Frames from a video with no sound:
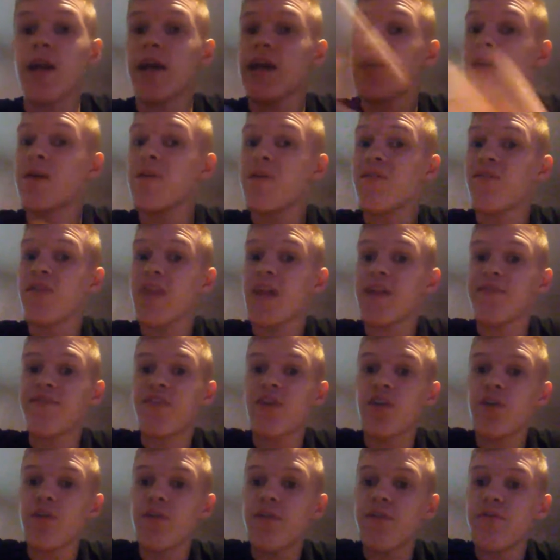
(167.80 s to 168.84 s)
I can't wait for that
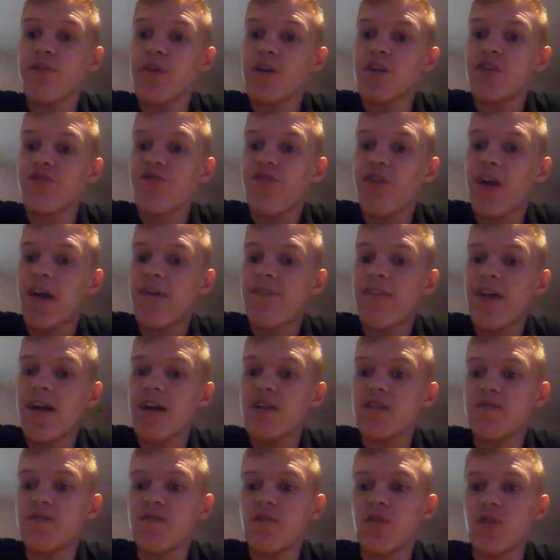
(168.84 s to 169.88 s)
video to reach
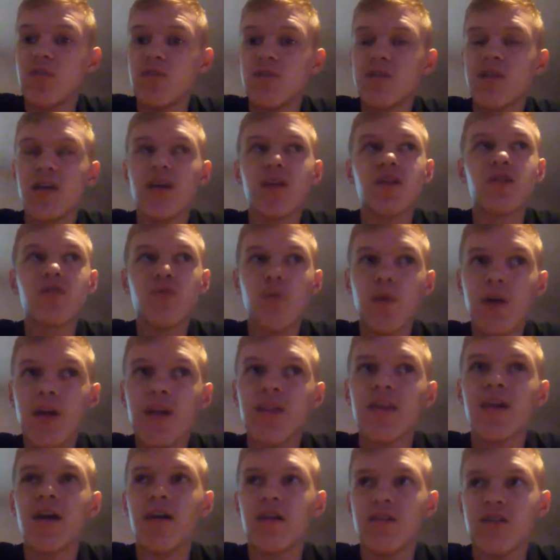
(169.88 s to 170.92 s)
5,000 views and
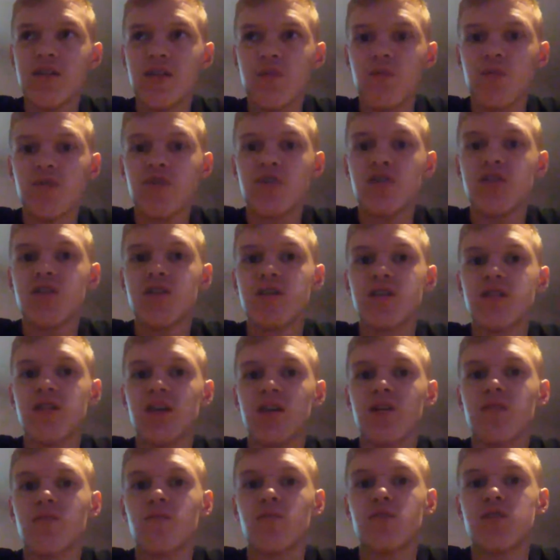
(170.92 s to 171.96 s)
20,000 was just
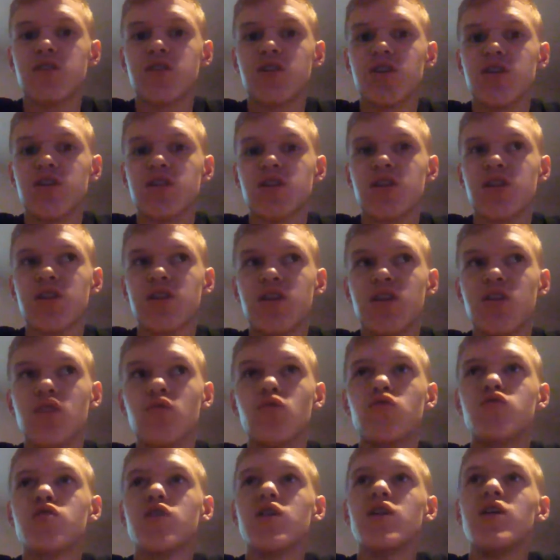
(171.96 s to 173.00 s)
a, was just this
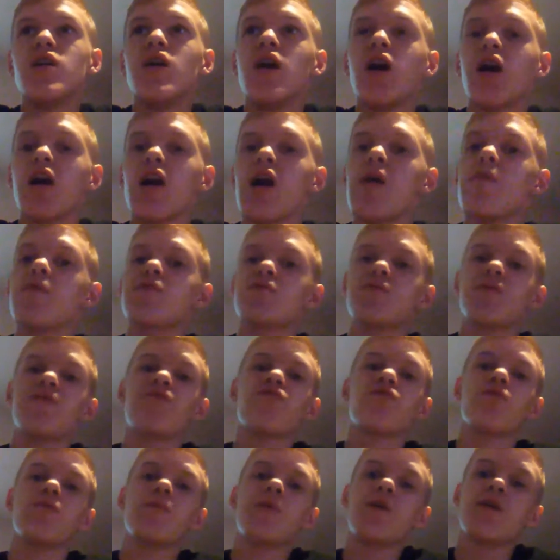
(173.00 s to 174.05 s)
huge
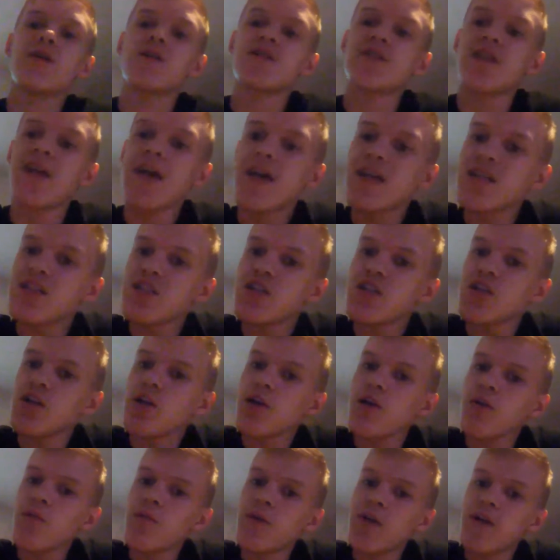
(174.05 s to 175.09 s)
accomplishment for me because last
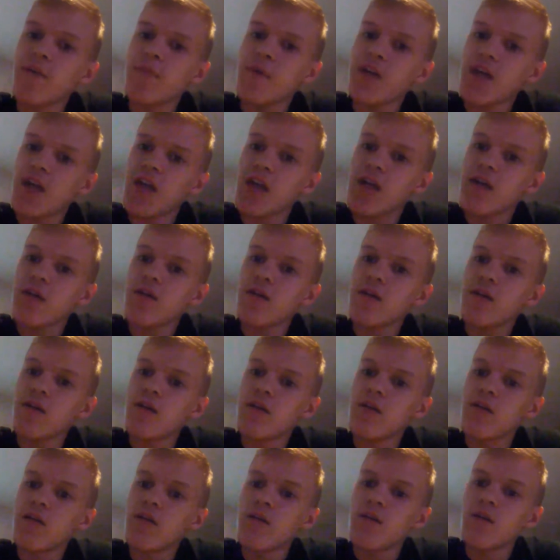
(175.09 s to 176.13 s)
year when I
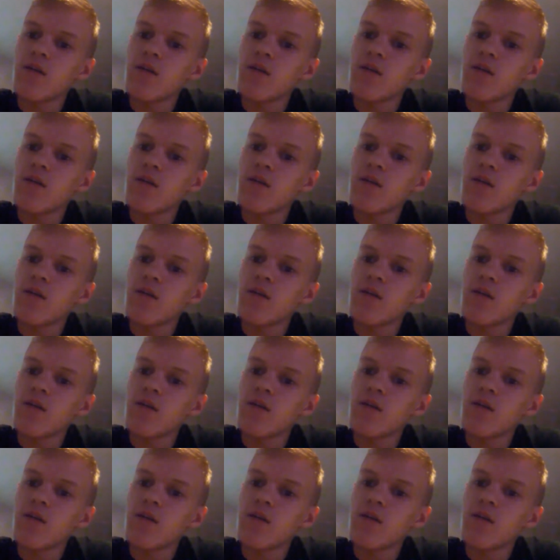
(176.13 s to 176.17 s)
began